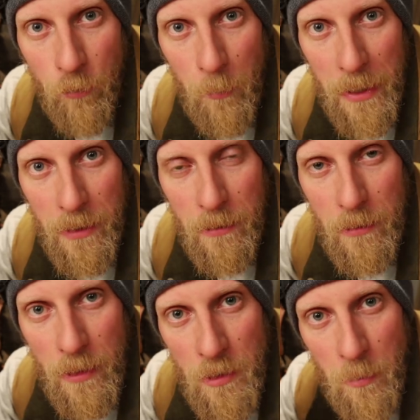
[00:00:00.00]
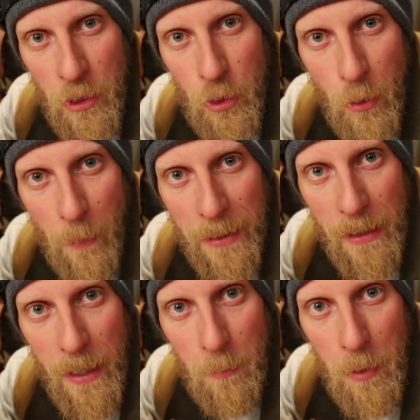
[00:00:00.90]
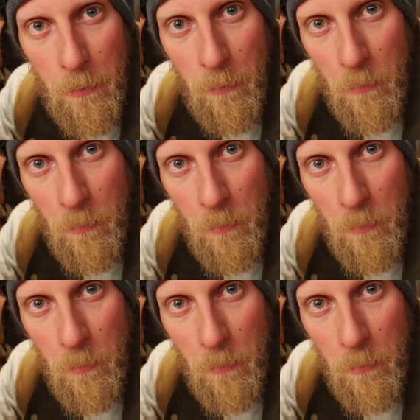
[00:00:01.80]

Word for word: for me, it's my U C O headlamp.